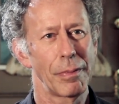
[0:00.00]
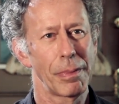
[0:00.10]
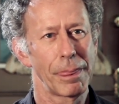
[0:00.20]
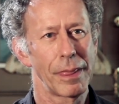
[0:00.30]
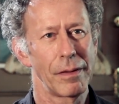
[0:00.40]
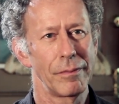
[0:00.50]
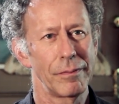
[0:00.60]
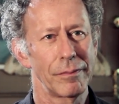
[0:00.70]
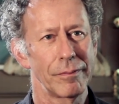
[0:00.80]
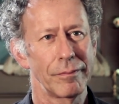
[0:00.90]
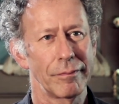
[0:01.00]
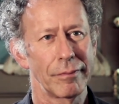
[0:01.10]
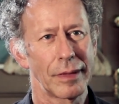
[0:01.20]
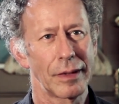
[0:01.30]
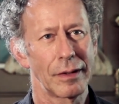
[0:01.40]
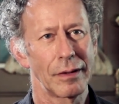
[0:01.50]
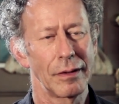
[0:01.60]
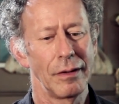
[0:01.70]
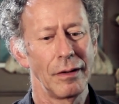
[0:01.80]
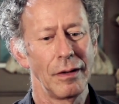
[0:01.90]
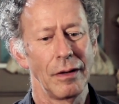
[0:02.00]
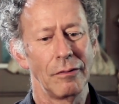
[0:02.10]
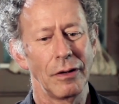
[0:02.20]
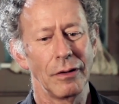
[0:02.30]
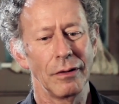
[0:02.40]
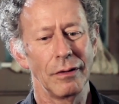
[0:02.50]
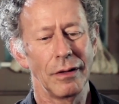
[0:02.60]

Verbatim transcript: Well, how did you cope with worry then? Well,